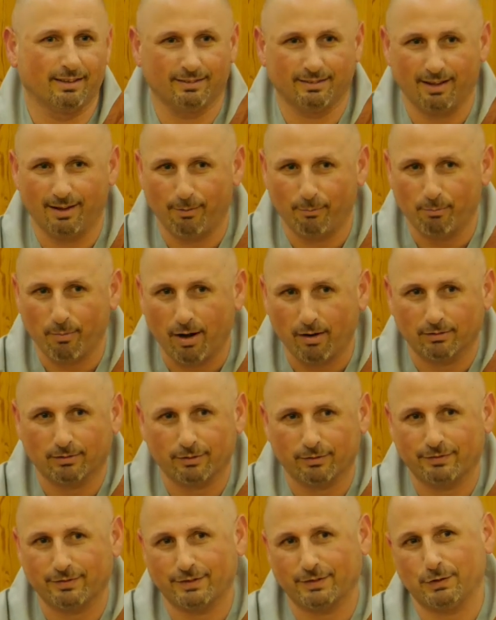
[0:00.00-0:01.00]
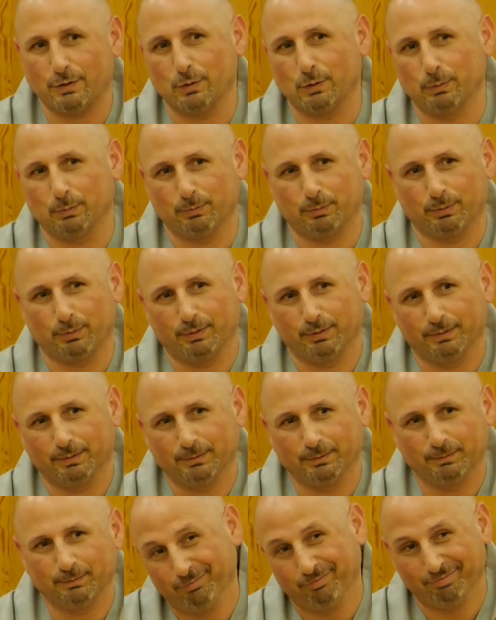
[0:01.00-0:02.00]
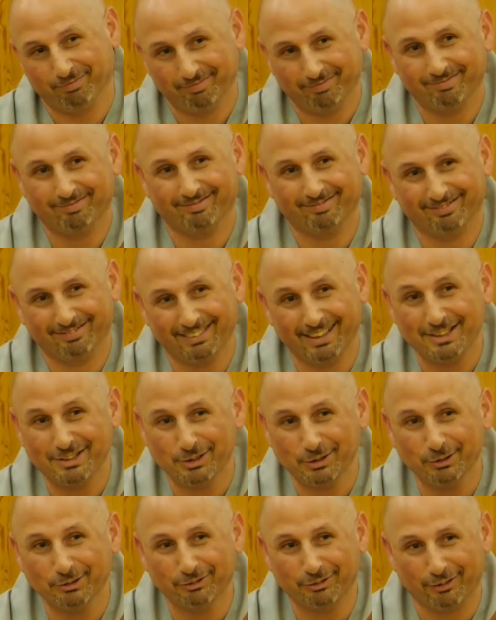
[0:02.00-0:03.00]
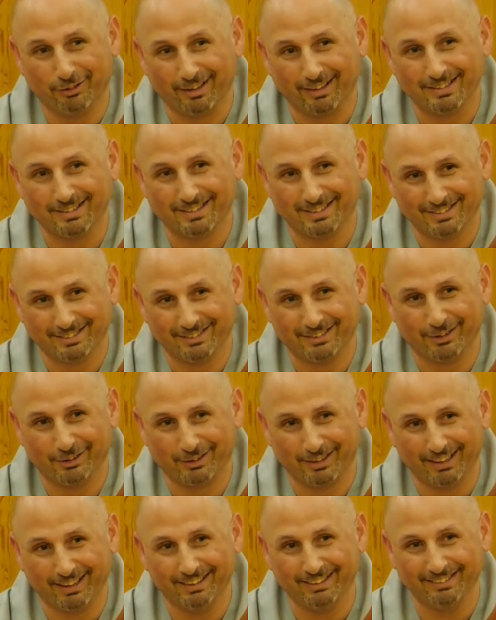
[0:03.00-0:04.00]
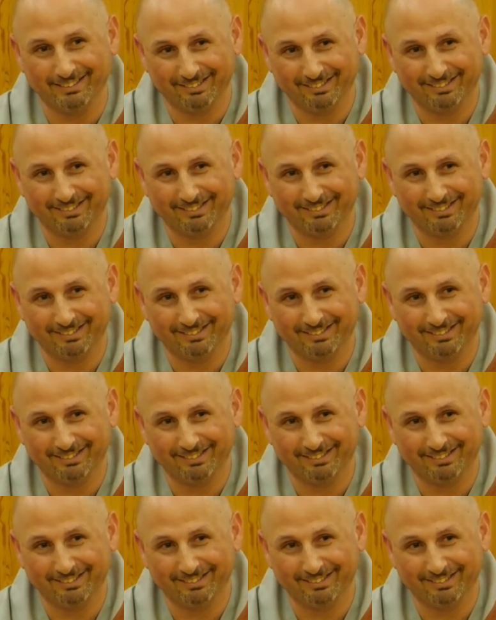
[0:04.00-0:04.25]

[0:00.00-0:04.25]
the amount of soup. That's good for us, okay?